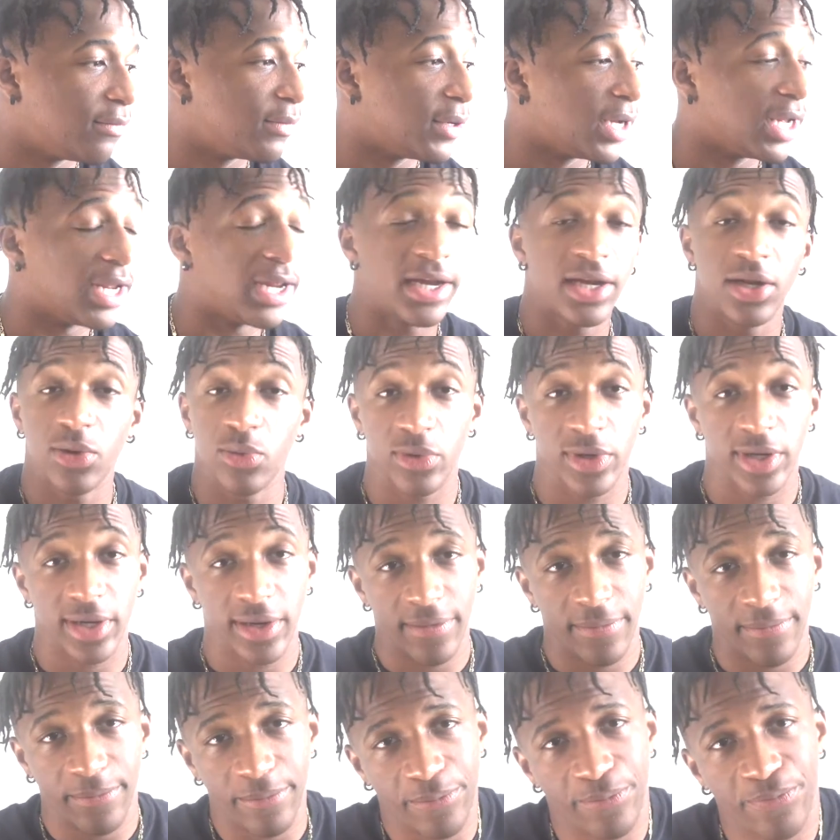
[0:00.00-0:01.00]
But anyway,
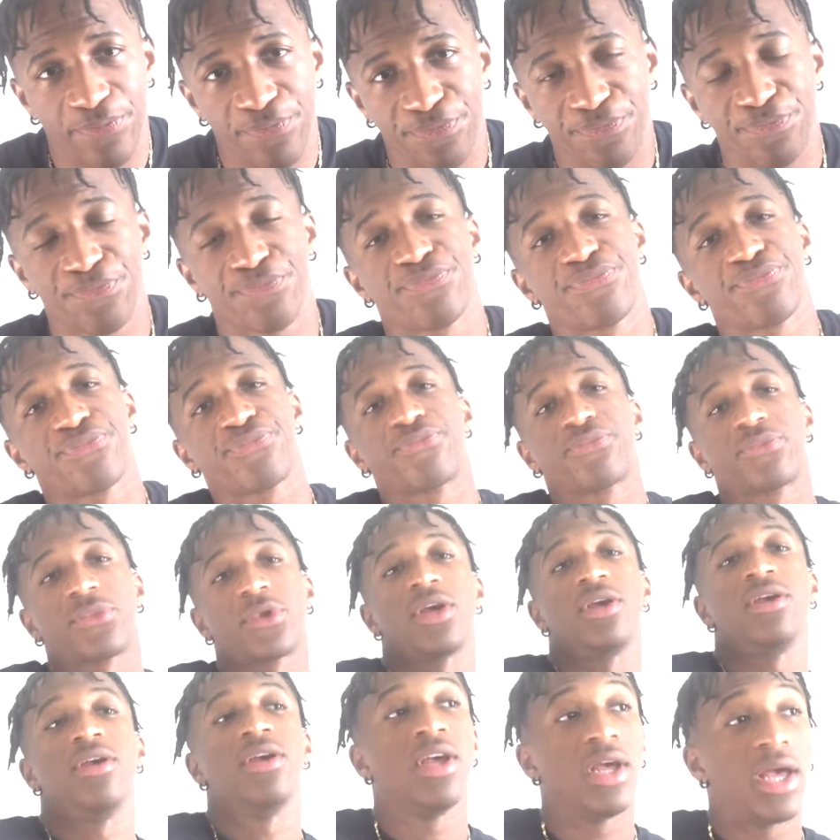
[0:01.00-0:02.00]

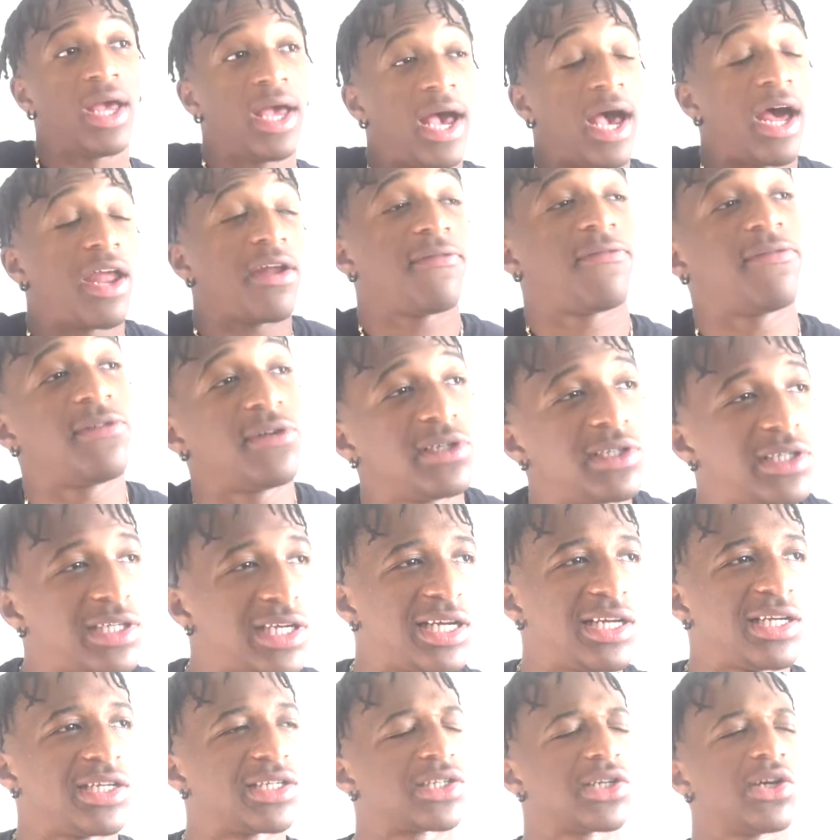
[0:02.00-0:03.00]
how to first
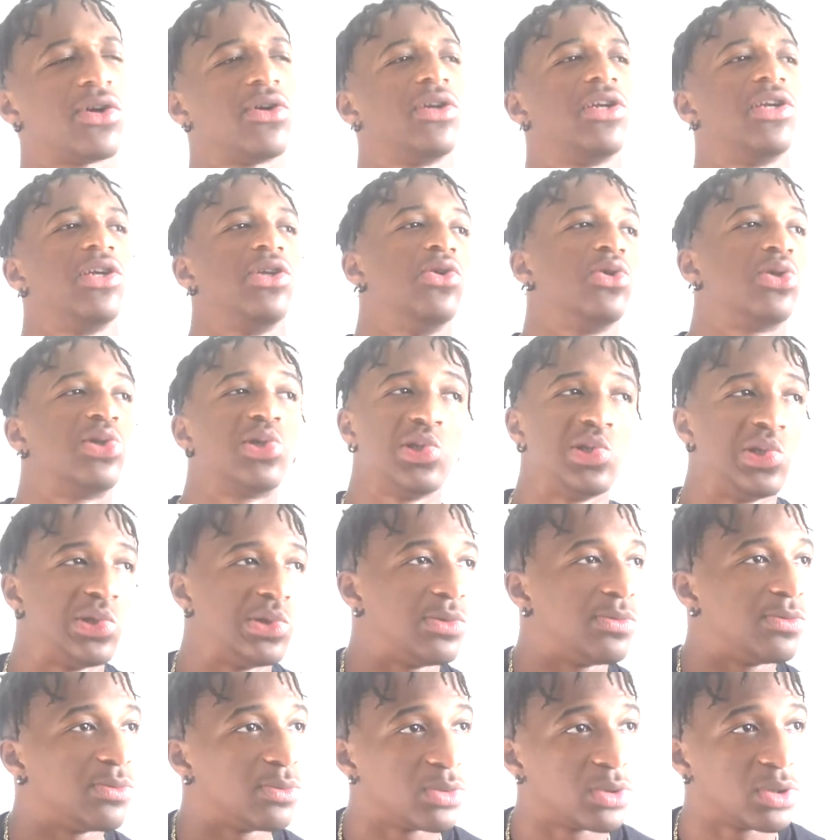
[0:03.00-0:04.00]
get started on
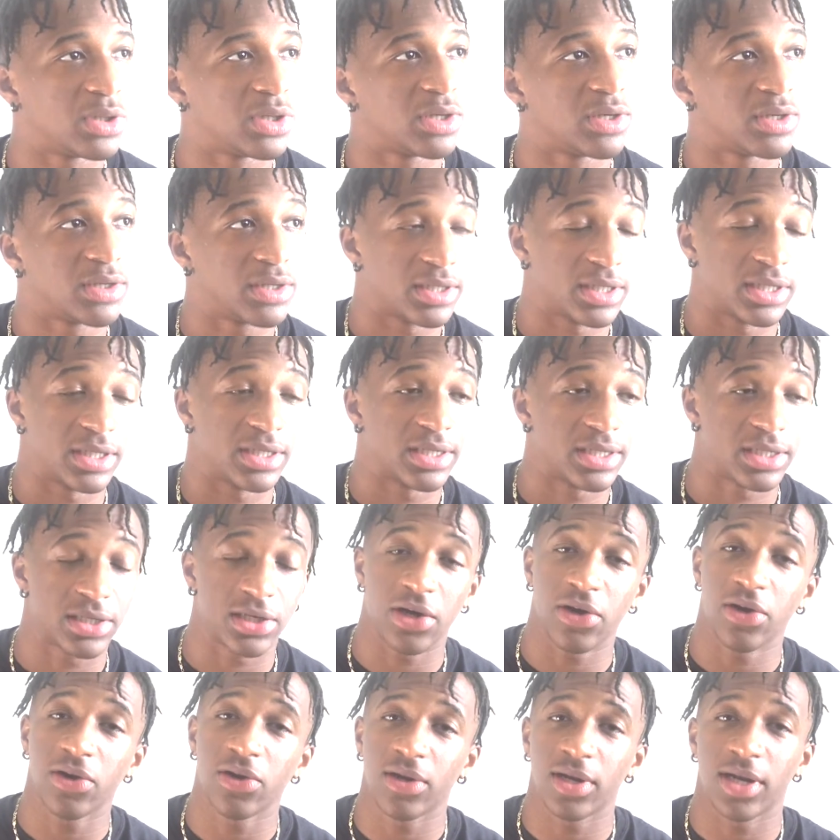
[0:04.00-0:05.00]
YouTube, to
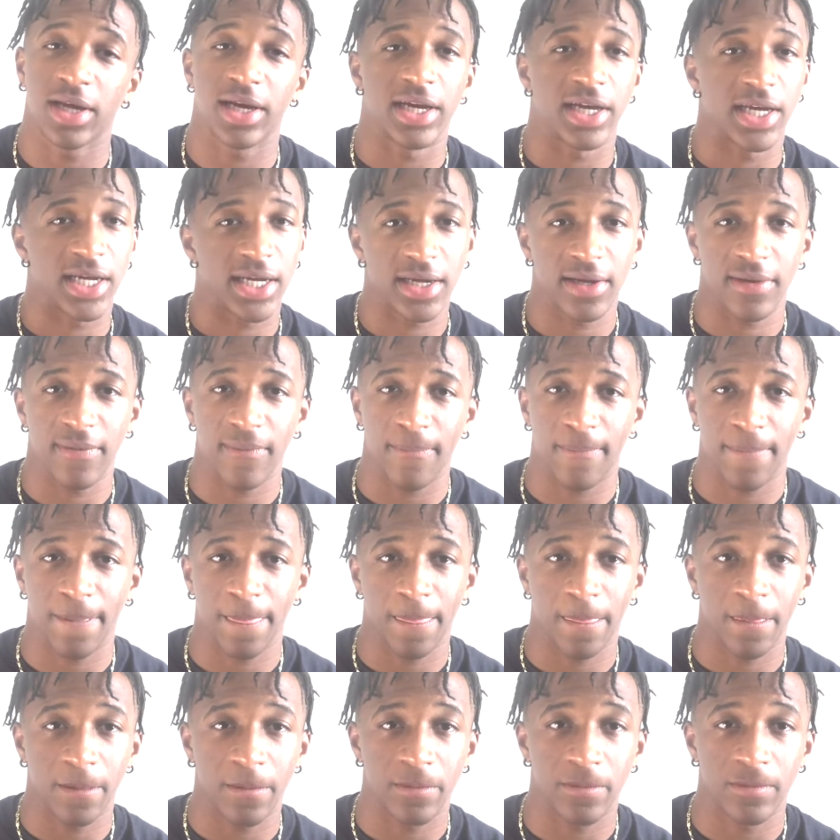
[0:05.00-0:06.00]
start, like,
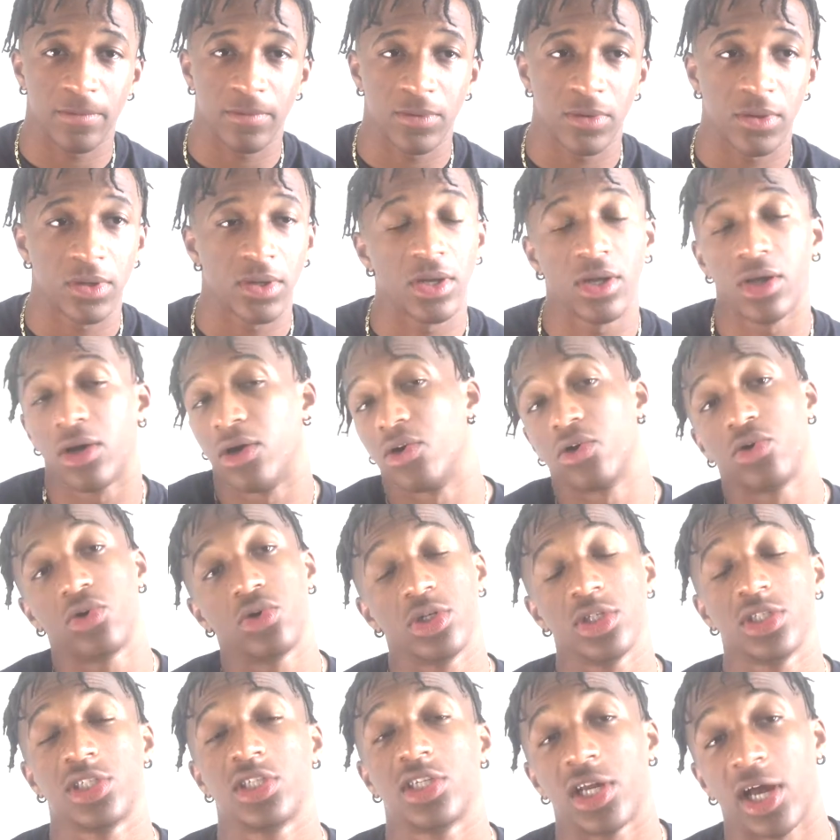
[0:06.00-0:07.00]
of
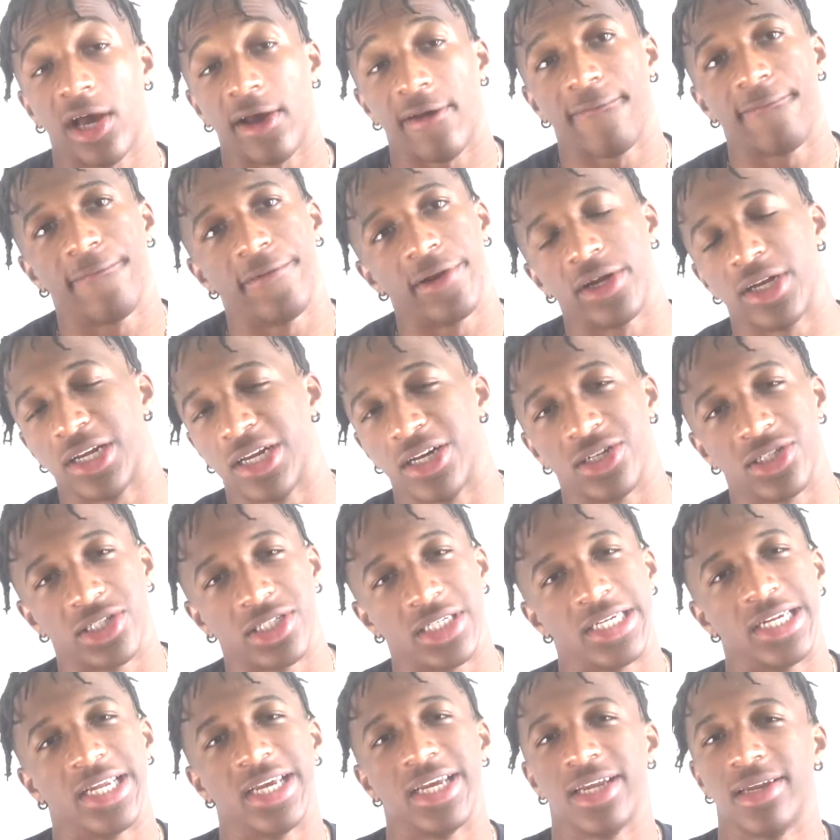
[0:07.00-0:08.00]
course, you gotta figure
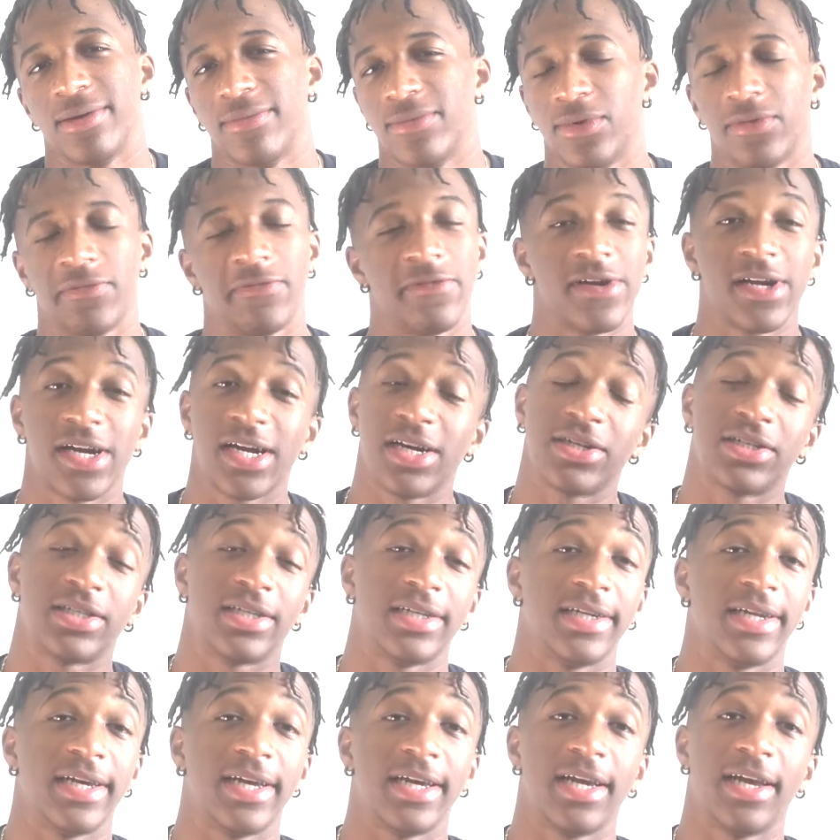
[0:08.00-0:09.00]
out your name. You figure out
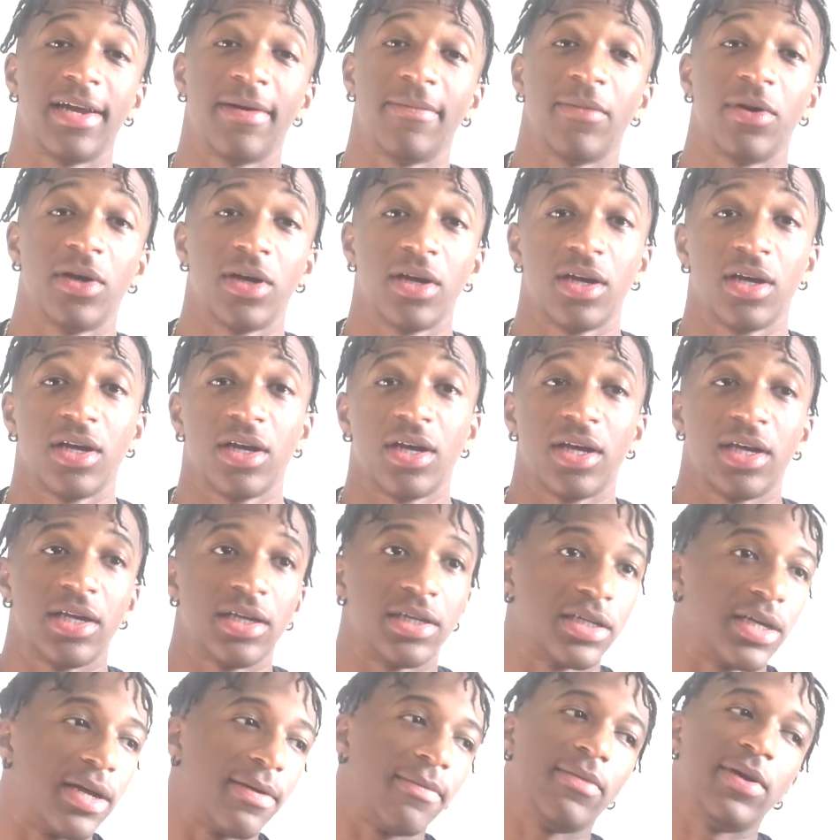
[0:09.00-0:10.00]
your name,
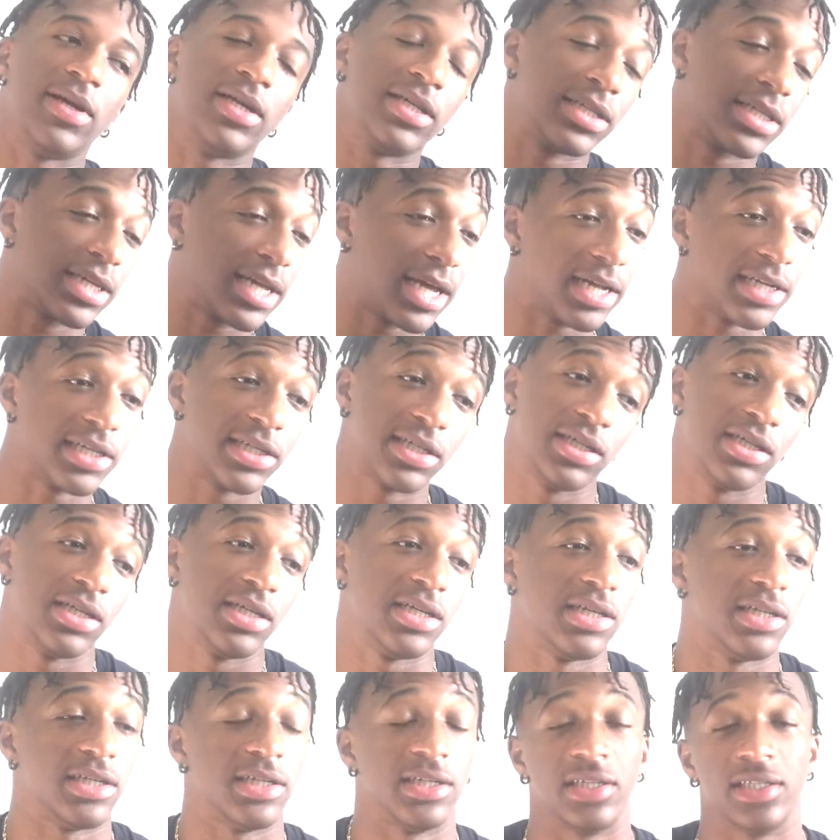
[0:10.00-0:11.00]
something that's
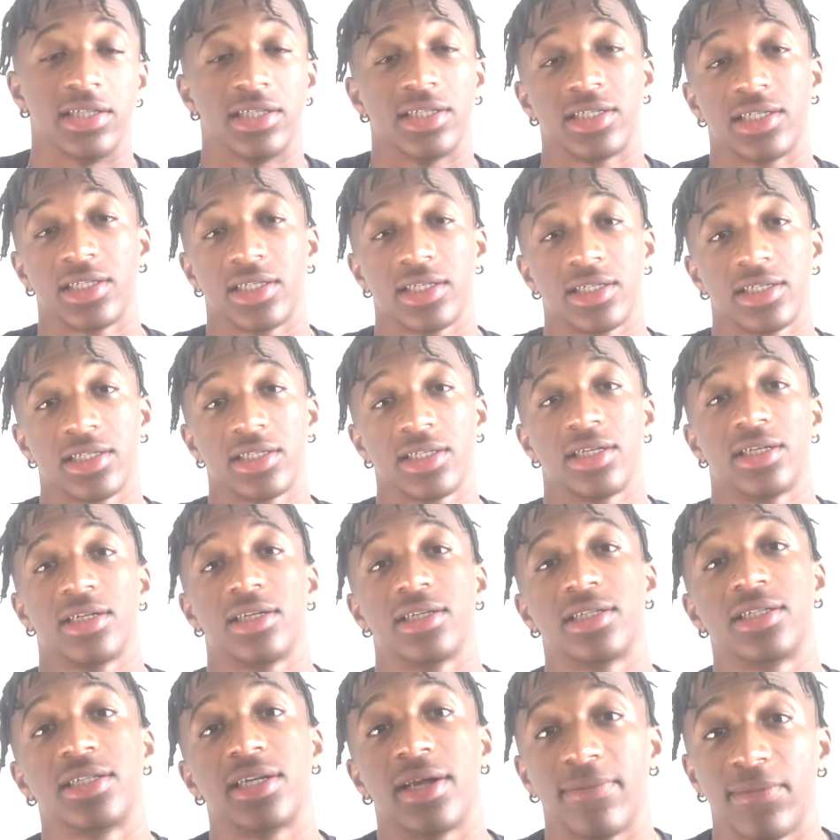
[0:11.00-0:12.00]
catchy and that's
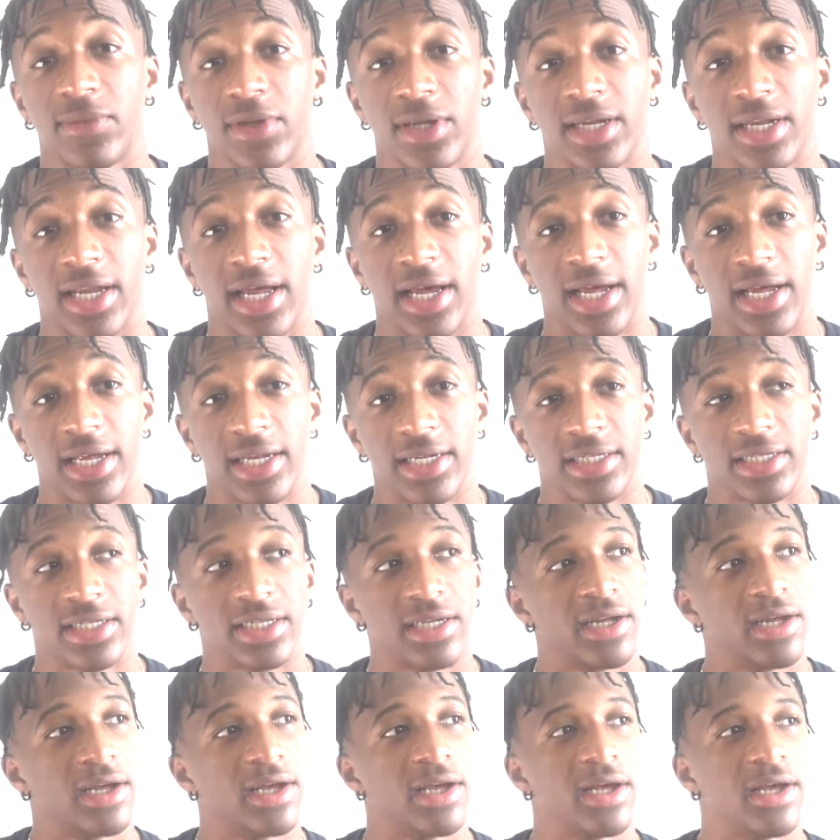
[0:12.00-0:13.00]
something that
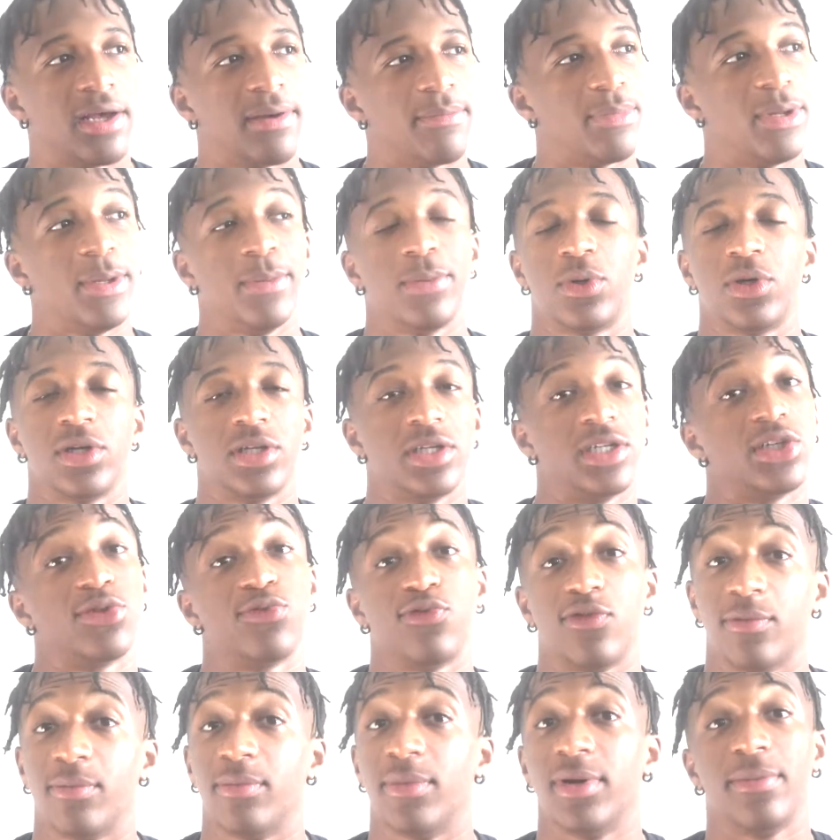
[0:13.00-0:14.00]
people can
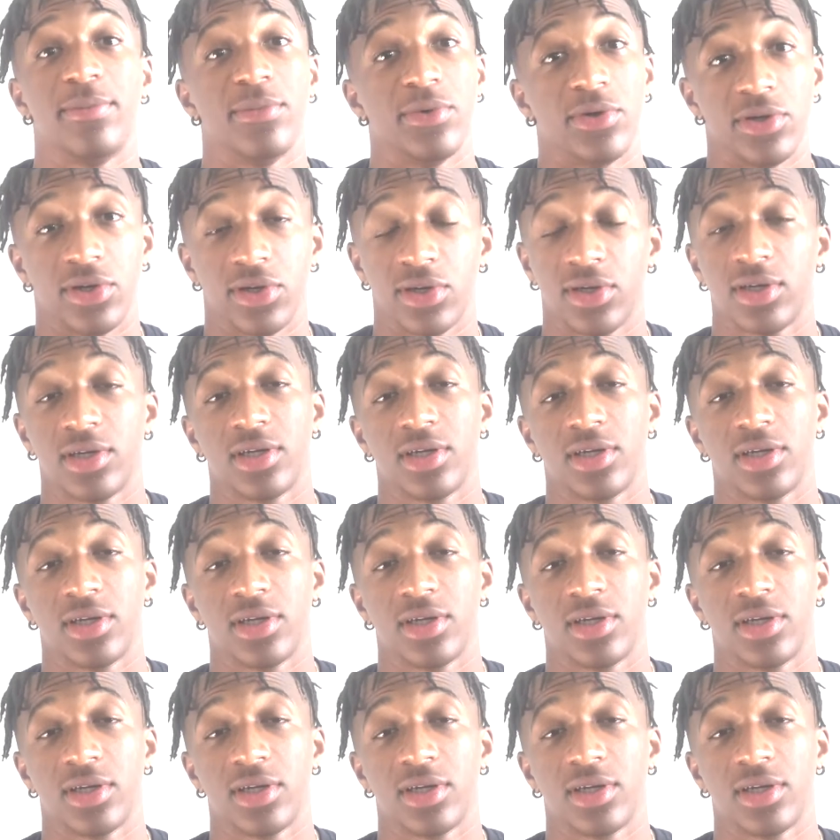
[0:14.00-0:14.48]
just remember.